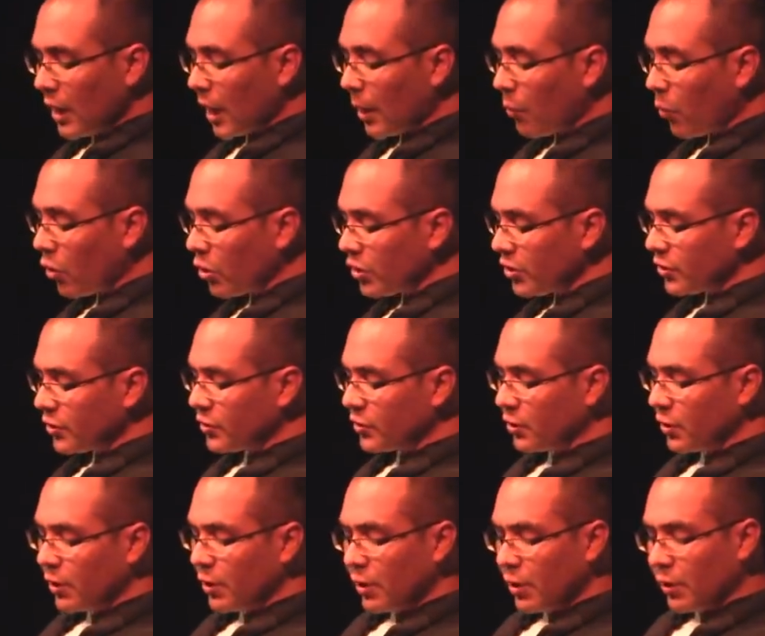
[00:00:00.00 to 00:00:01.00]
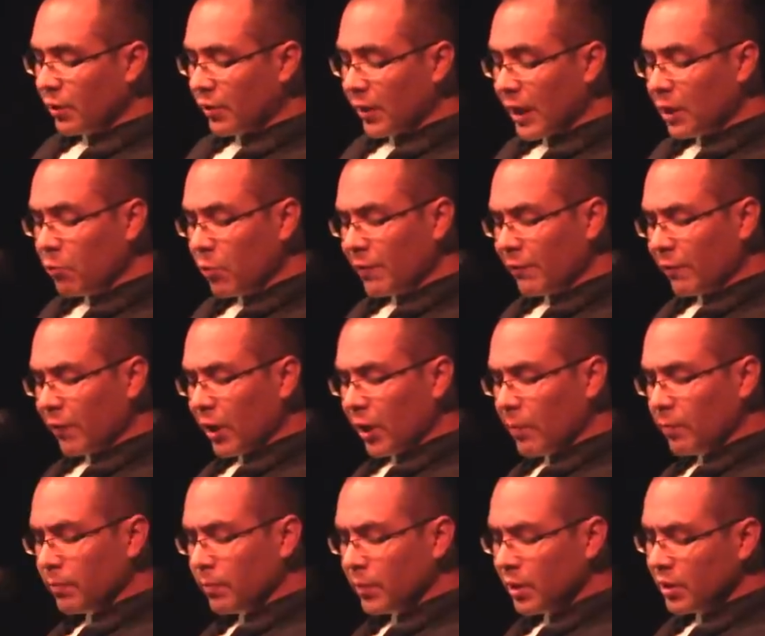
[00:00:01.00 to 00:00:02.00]
A voice, thick with
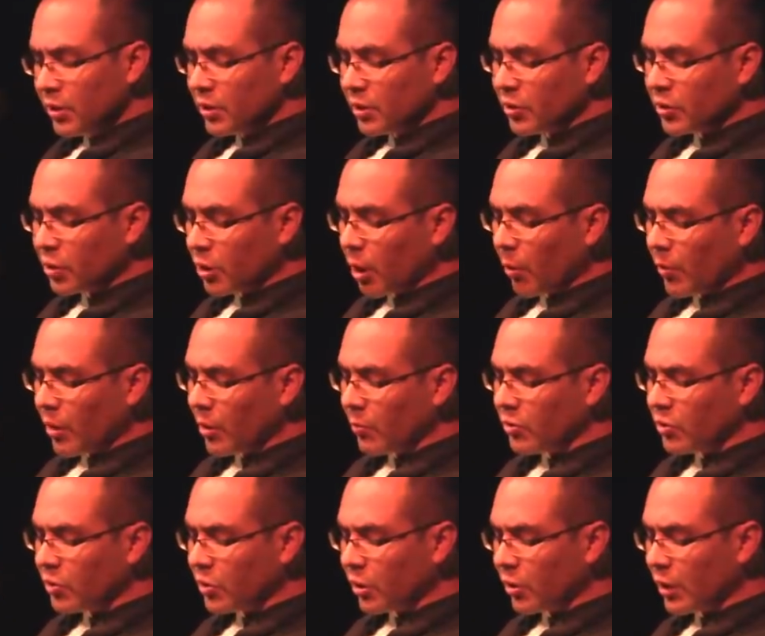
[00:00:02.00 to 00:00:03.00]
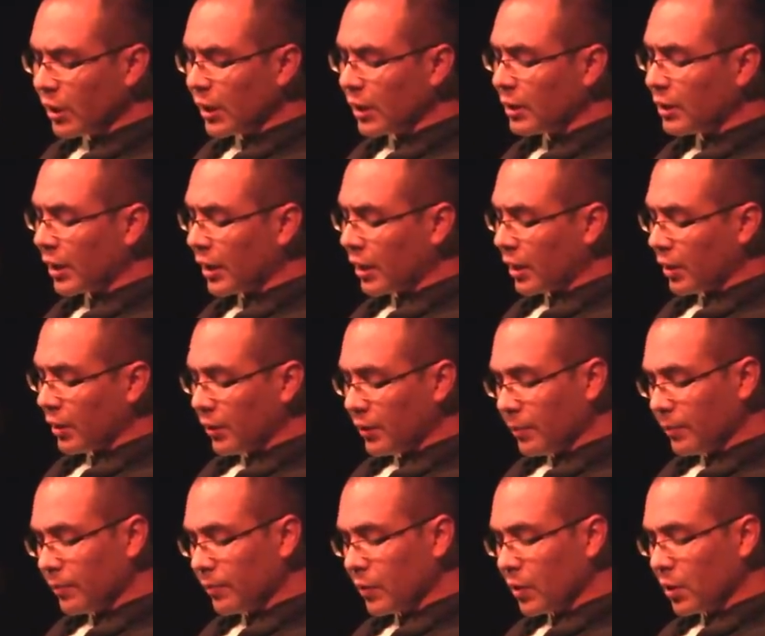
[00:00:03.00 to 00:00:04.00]
phlegm, stopped him staring at the king
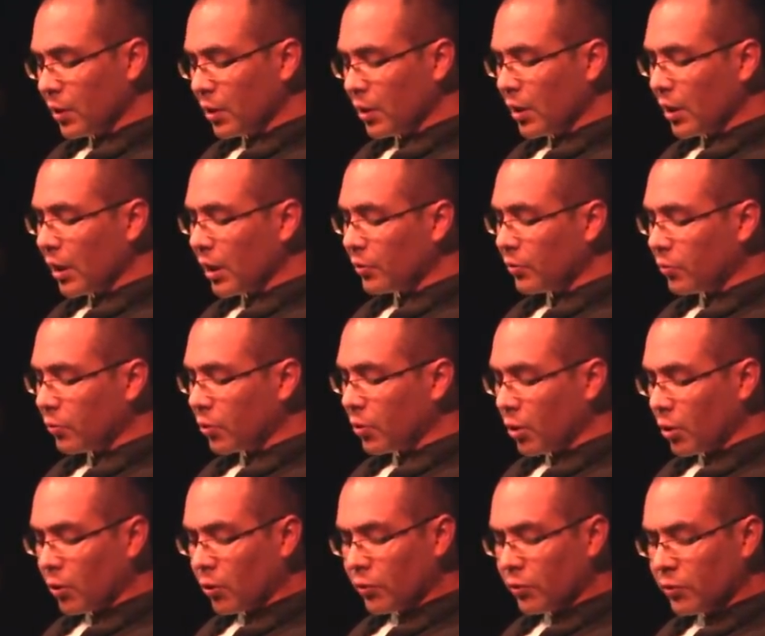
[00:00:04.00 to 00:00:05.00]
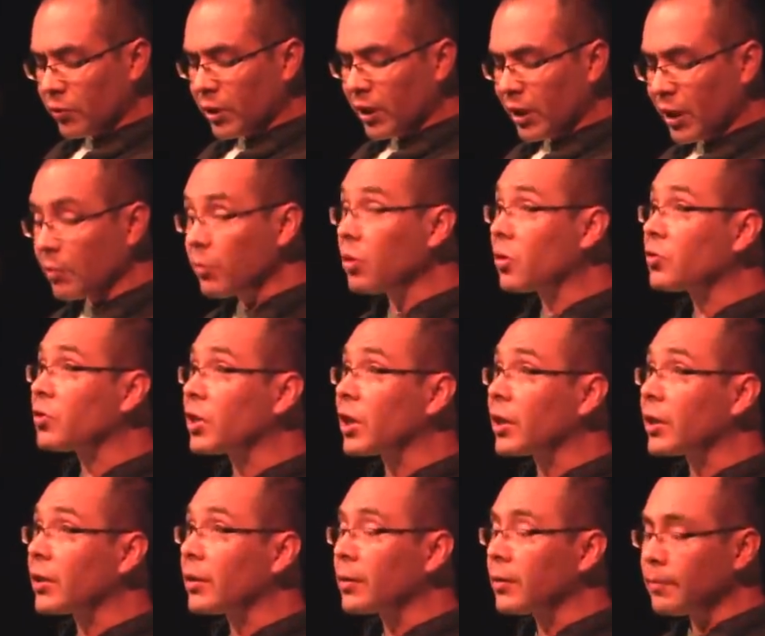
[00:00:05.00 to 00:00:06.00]
a drunk ordering him to
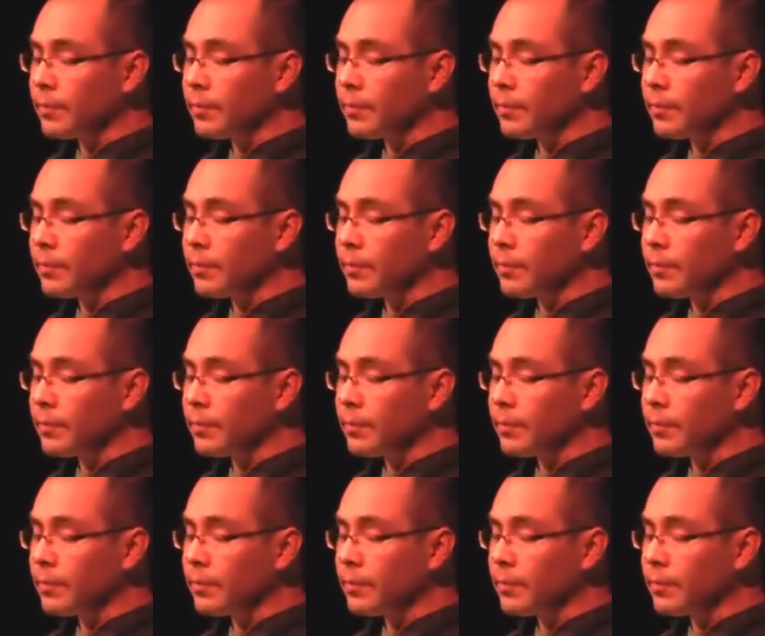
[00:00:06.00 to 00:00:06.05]
sing.